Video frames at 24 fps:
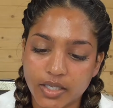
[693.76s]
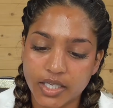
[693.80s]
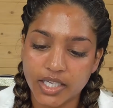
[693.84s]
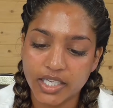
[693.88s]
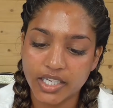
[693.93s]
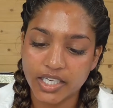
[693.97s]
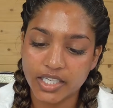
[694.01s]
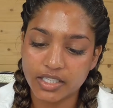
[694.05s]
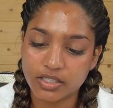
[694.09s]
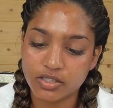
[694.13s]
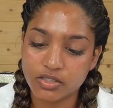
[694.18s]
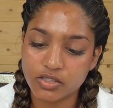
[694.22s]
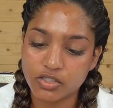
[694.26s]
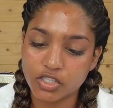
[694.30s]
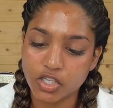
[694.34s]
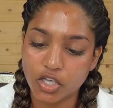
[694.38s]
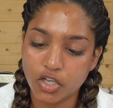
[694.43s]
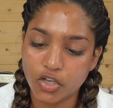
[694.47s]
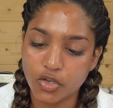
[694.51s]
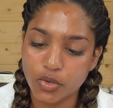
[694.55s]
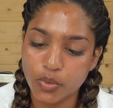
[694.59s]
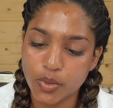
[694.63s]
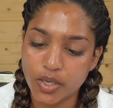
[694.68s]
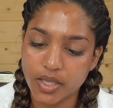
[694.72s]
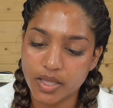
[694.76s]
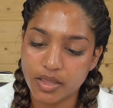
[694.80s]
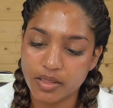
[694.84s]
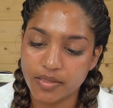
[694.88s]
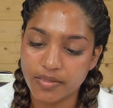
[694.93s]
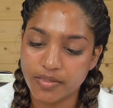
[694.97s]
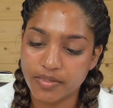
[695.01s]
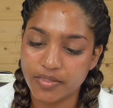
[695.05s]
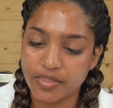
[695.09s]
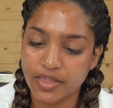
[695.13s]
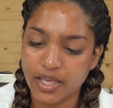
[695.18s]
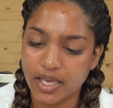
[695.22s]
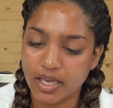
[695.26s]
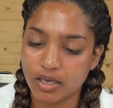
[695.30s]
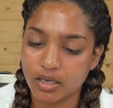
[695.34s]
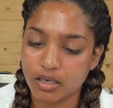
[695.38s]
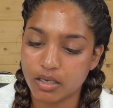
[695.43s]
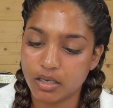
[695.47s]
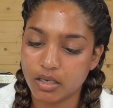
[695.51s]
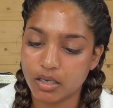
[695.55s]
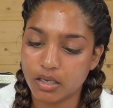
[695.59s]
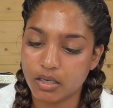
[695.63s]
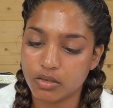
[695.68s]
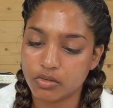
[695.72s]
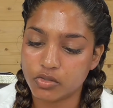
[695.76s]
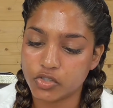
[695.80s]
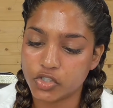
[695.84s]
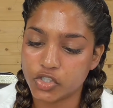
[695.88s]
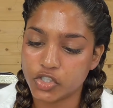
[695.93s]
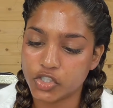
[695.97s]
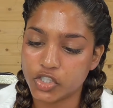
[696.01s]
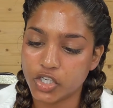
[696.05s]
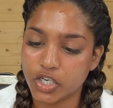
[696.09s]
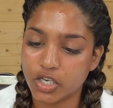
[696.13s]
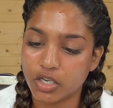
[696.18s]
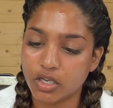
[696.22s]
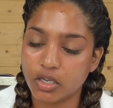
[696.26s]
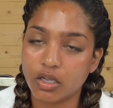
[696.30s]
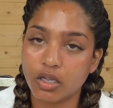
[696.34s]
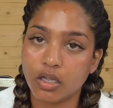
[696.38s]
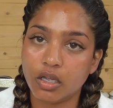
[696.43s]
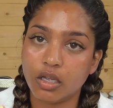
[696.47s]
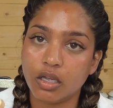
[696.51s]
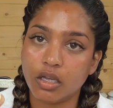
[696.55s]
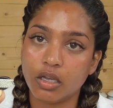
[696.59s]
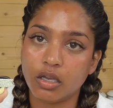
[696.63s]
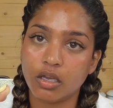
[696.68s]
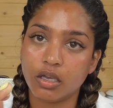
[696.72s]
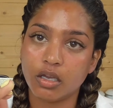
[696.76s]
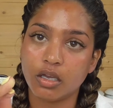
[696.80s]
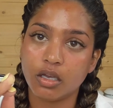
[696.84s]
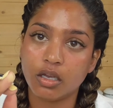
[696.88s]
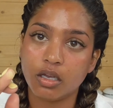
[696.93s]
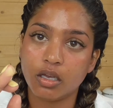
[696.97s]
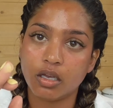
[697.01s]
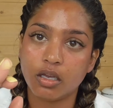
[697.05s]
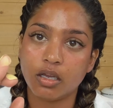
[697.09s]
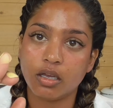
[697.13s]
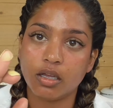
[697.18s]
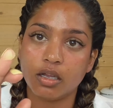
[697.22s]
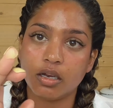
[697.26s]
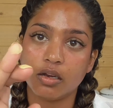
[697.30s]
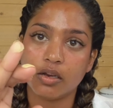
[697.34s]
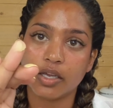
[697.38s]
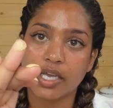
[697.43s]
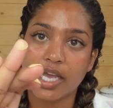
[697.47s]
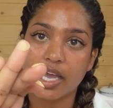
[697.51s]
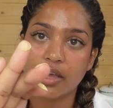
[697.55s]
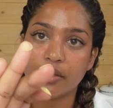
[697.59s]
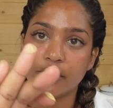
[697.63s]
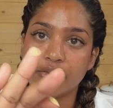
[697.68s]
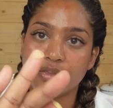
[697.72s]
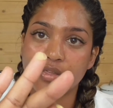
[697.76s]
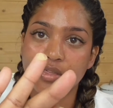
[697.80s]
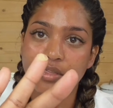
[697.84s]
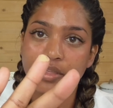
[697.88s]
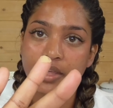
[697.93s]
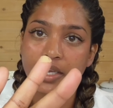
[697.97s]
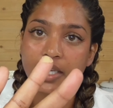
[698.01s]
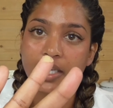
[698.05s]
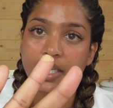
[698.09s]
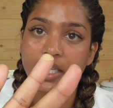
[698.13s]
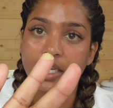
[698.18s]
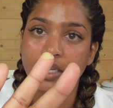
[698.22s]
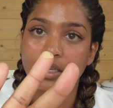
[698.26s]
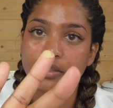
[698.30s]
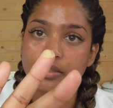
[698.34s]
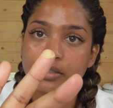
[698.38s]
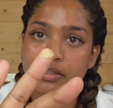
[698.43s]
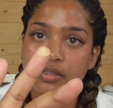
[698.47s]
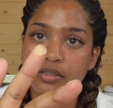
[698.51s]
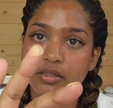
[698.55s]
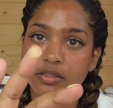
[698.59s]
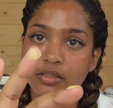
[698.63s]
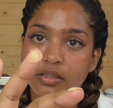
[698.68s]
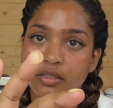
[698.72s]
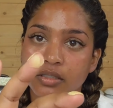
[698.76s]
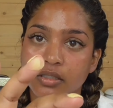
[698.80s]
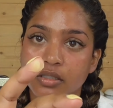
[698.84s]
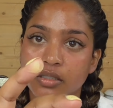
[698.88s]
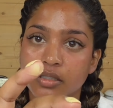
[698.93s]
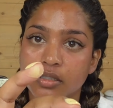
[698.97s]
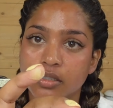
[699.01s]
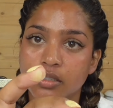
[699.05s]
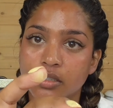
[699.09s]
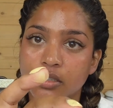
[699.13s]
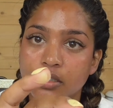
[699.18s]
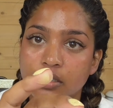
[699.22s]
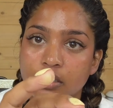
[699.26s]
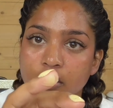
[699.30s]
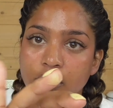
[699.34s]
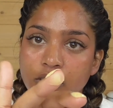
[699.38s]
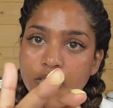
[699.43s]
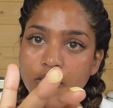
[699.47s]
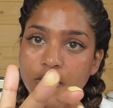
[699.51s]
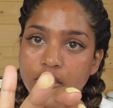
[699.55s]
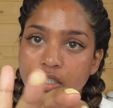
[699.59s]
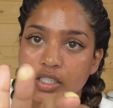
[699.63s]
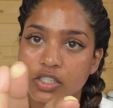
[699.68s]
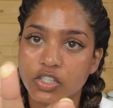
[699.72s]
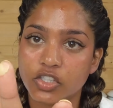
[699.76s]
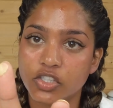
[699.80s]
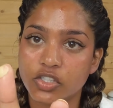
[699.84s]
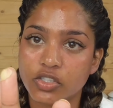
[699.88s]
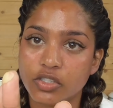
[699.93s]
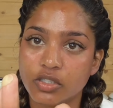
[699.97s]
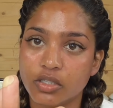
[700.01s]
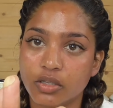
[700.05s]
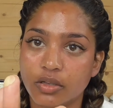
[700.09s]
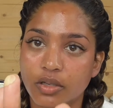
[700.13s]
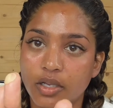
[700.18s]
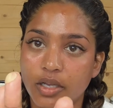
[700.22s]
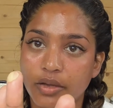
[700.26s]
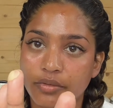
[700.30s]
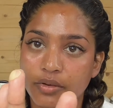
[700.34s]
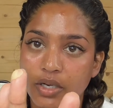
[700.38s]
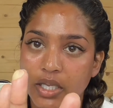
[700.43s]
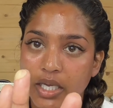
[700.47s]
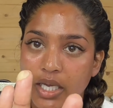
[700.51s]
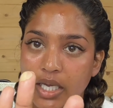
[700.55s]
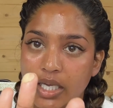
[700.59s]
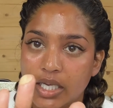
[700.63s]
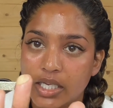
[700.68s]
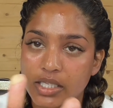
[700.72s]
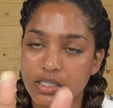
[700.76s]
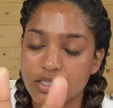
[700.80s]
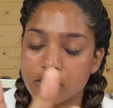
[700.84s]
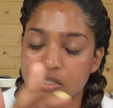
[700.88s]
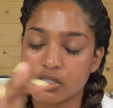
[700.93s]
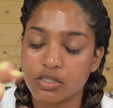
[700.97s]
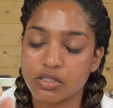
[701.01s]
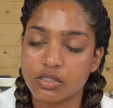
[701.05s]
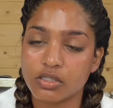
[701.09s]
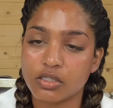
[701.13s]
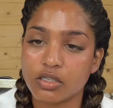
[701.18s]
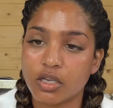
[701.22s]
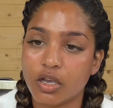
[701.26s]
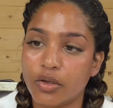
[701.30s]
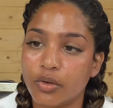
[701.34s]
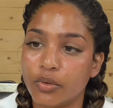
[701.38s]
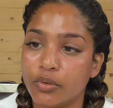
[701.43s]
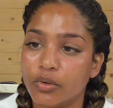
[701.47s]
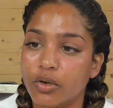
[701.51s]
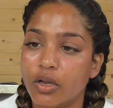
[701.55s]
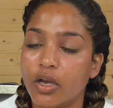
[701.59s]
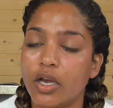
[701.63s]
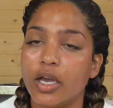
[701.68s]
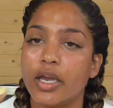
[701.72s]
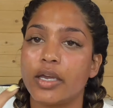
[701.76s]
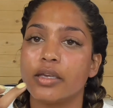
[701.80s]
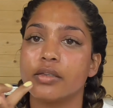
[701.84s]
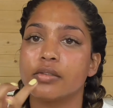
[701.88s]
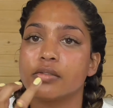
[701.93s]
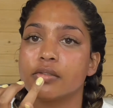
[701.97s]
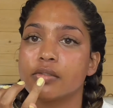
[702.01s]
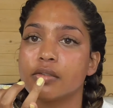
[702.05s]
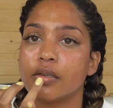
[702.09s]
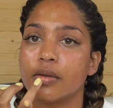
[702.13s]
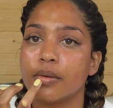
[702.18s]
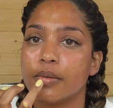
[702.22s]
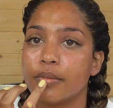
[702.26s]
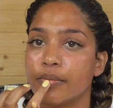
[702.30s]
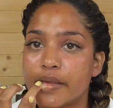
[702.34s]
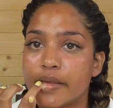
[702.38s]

And it's so thick. I'll just show you. Look how thick it is. It's just lovely. It's so nice.